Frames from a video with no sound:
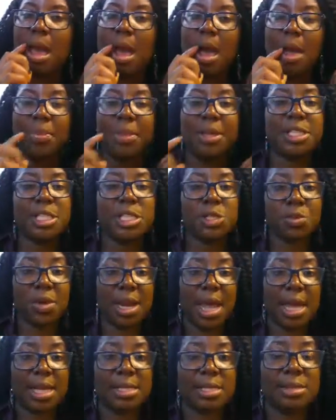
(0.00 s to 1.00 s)
Um, this is what
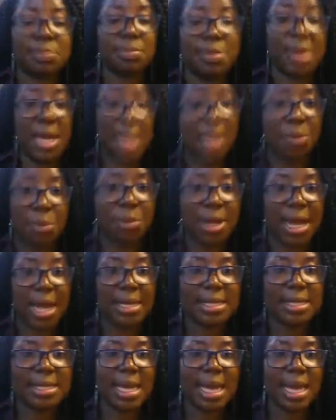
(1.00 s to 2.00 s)
I mean when I
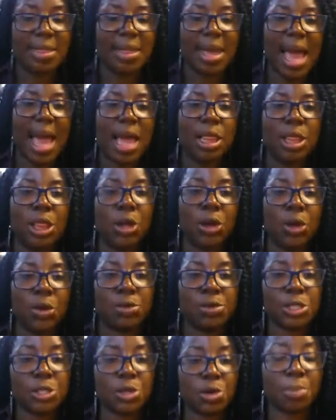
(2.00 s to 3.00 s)
say that I
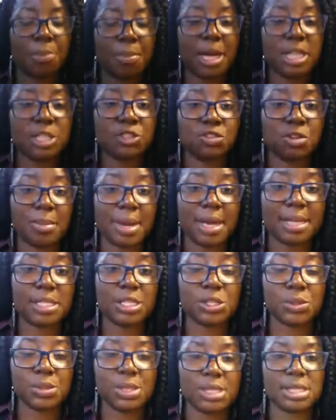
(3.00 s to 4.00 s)
learned so much from my
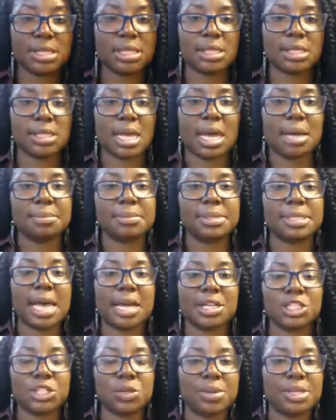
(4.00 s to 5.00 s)
students. Um,
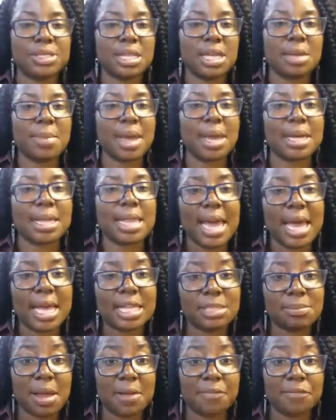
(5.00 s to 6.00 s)
Sasha was in my
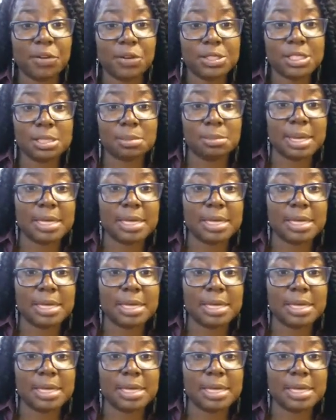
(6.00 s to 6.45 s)
class my first